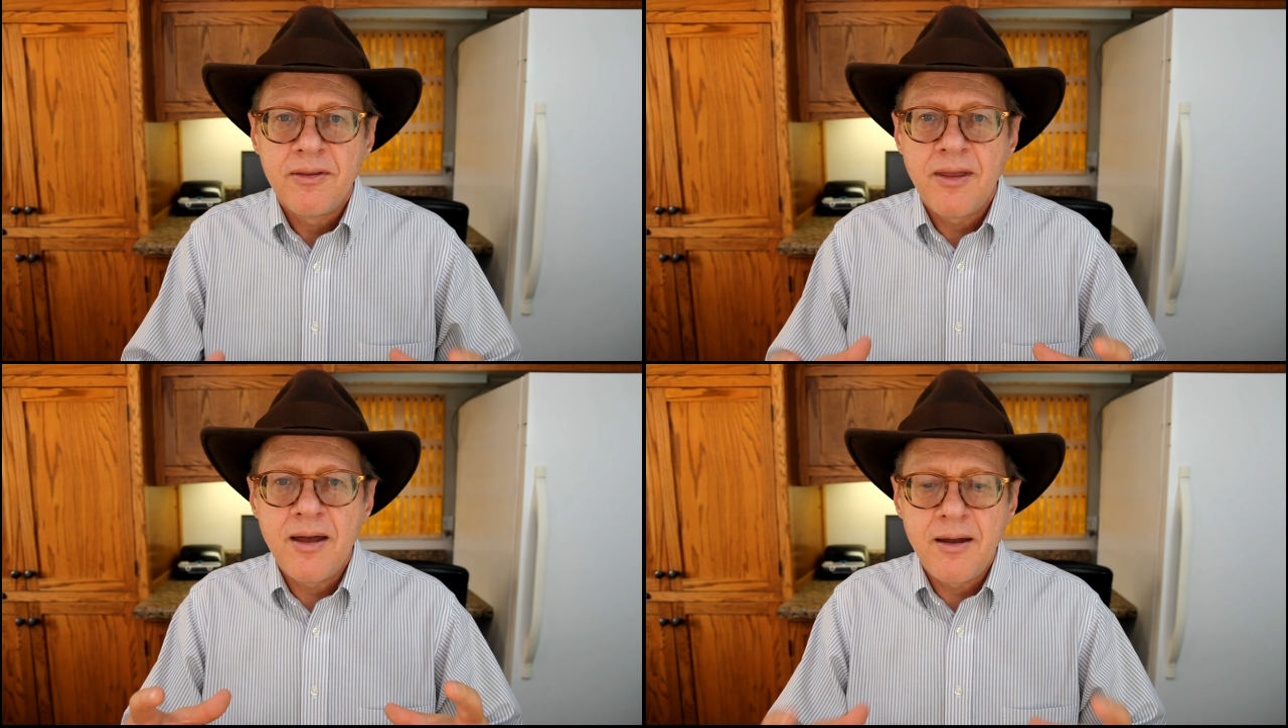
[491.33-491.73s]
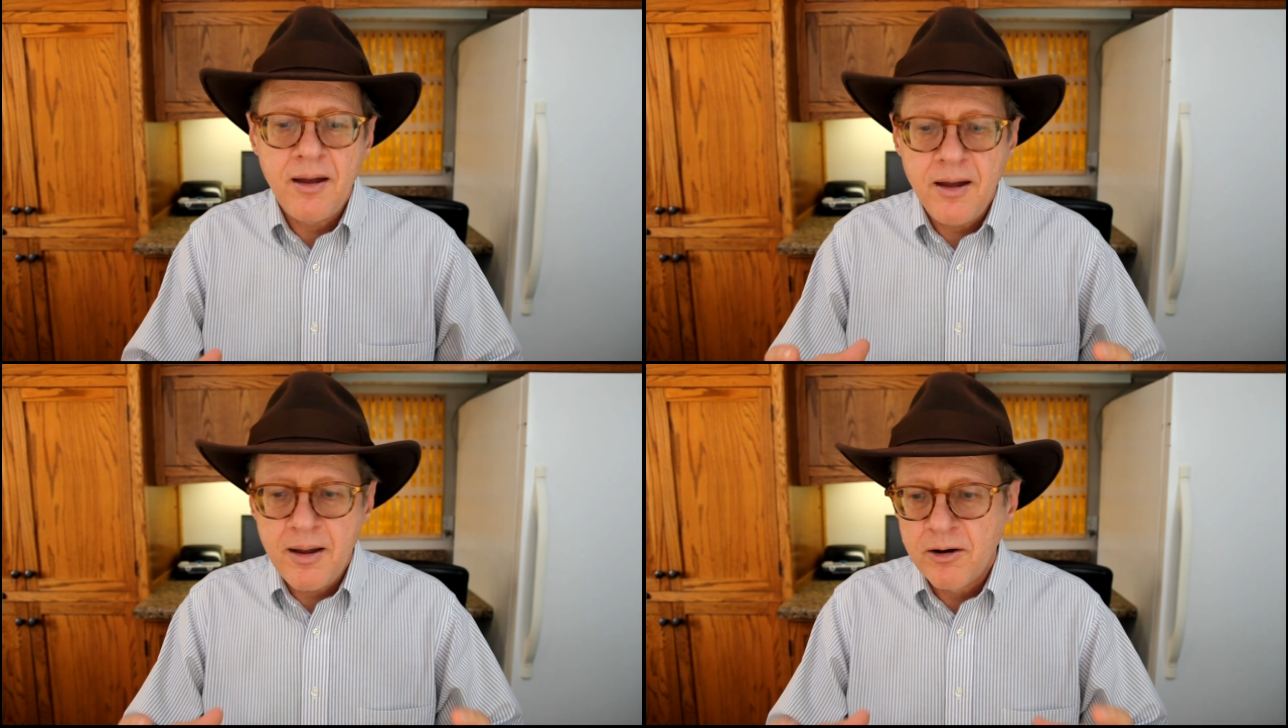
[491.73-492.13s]

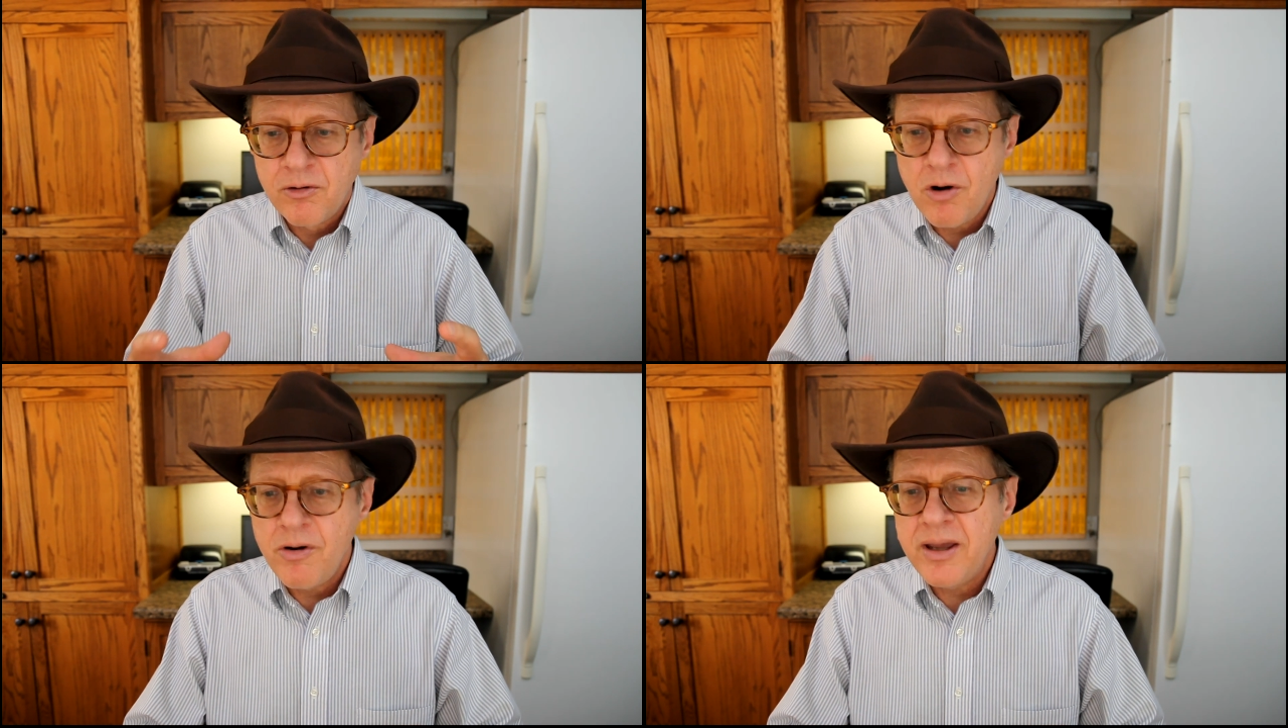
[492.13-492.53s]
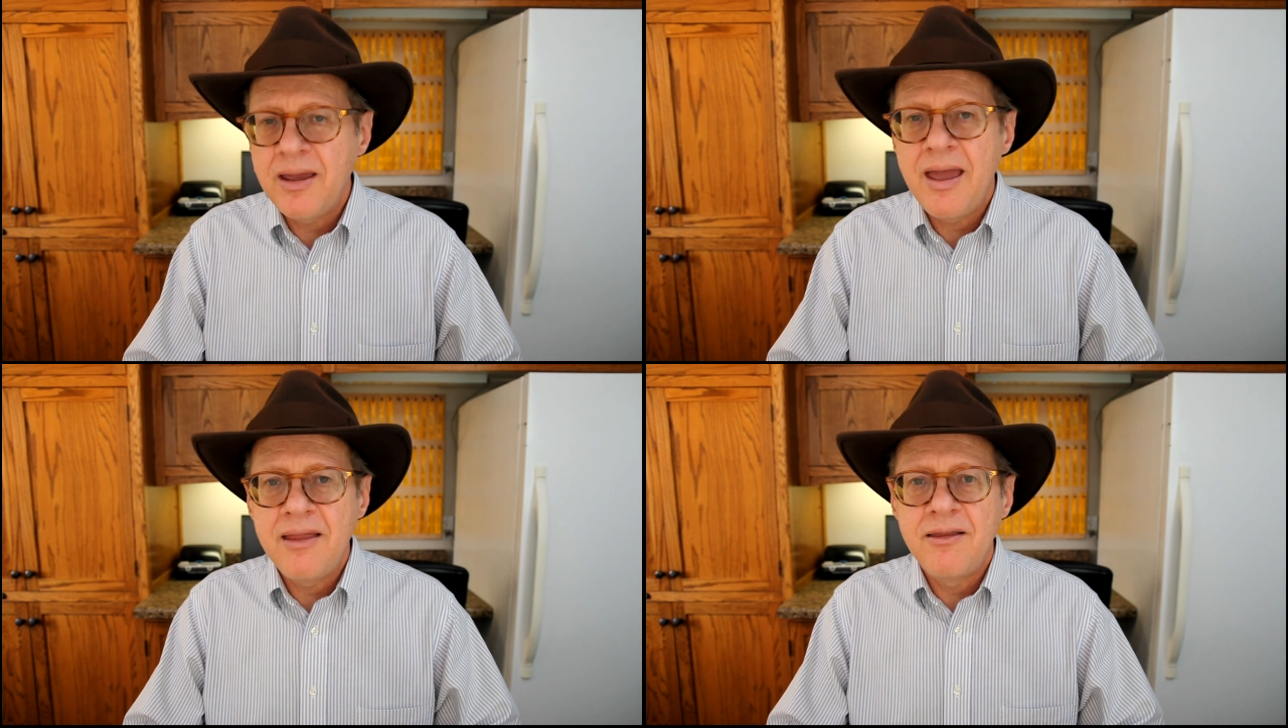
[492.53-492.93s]
the
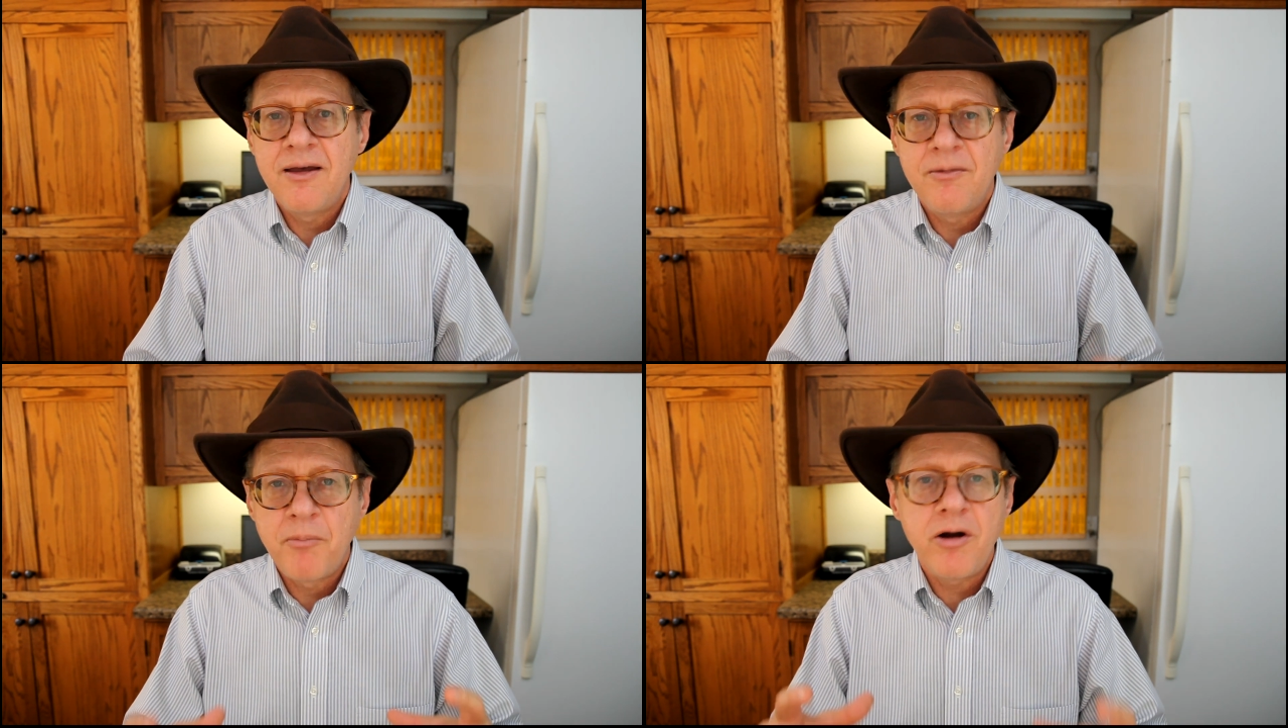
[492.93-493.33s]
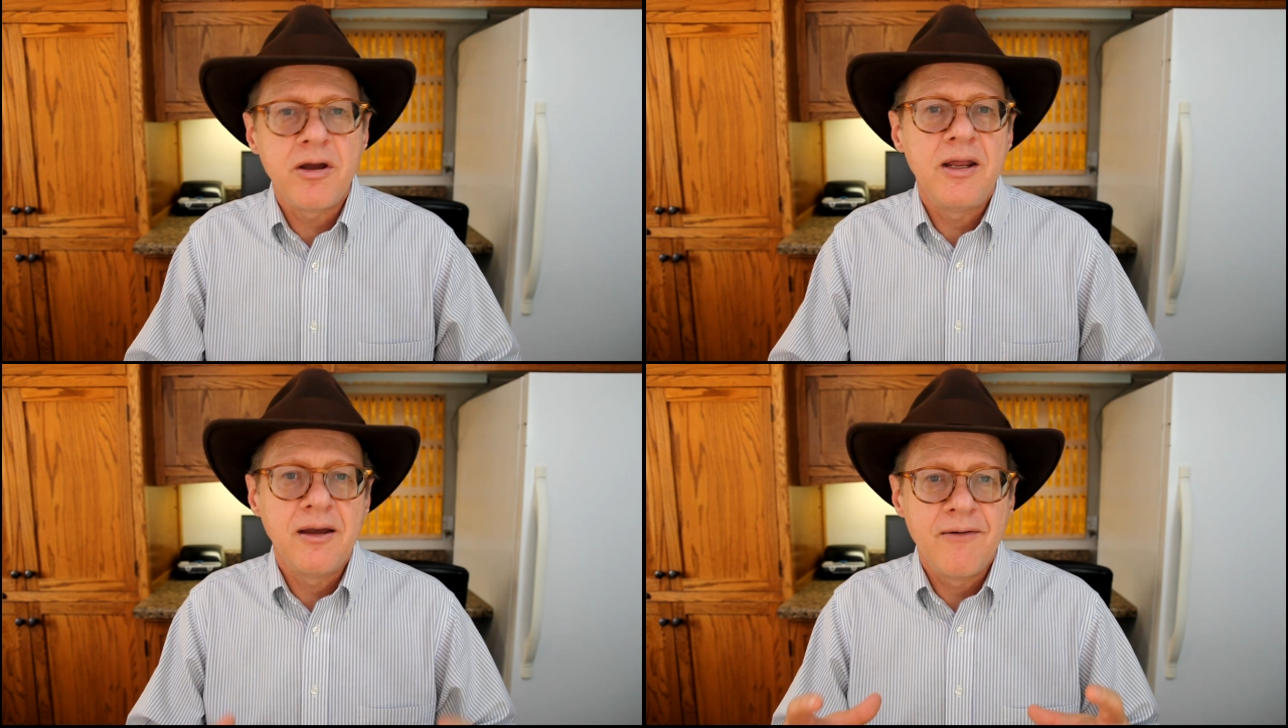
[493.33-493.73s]
growing and the
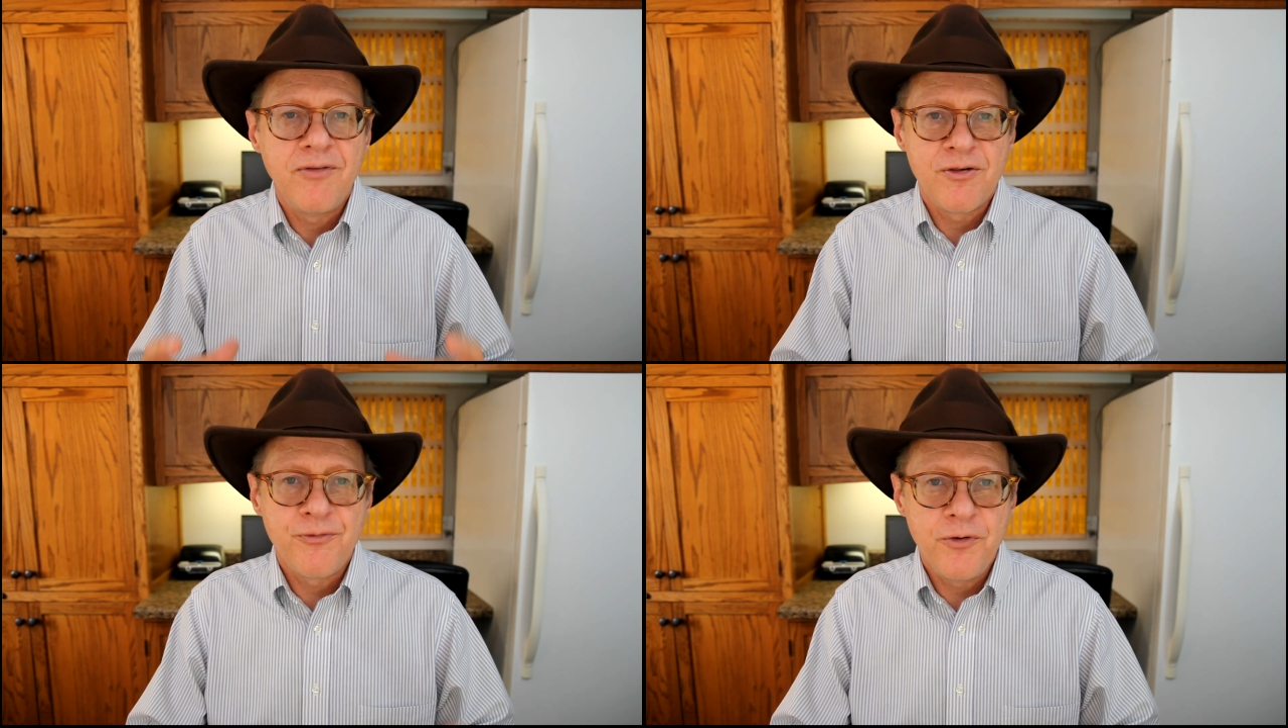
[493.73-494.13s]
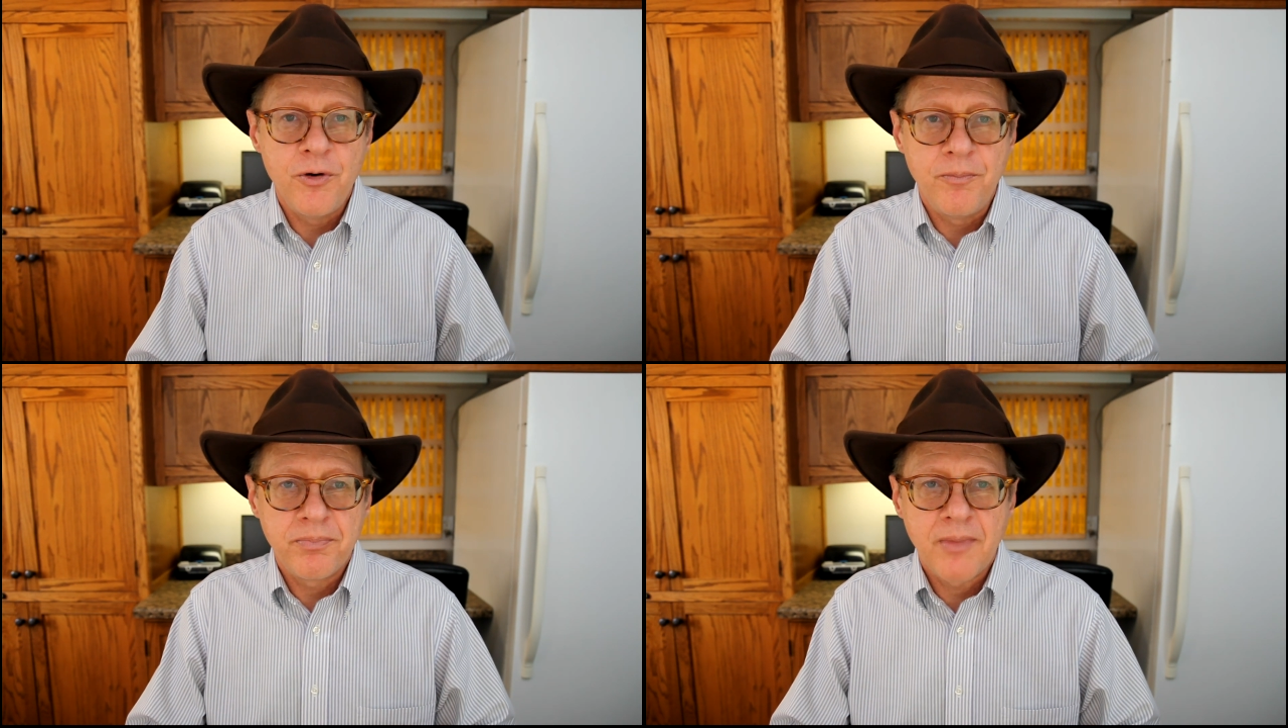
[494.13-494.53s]
marketing of this
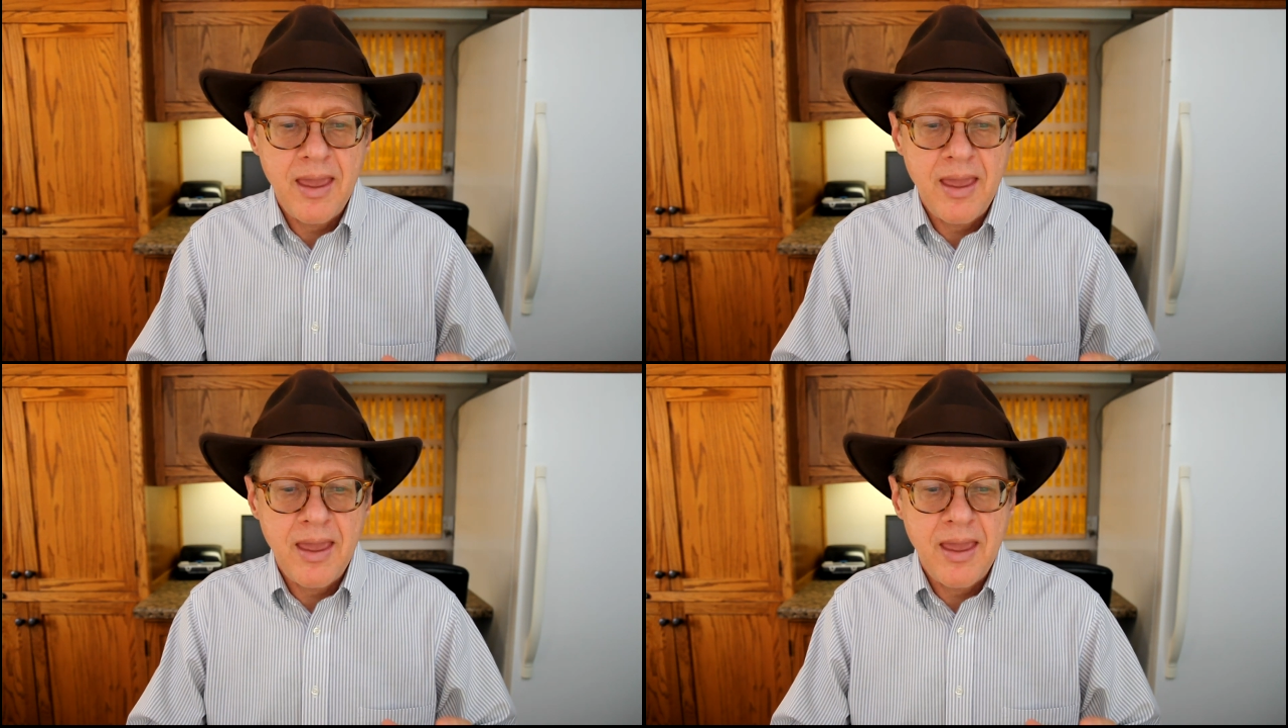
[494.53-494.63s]
fruit.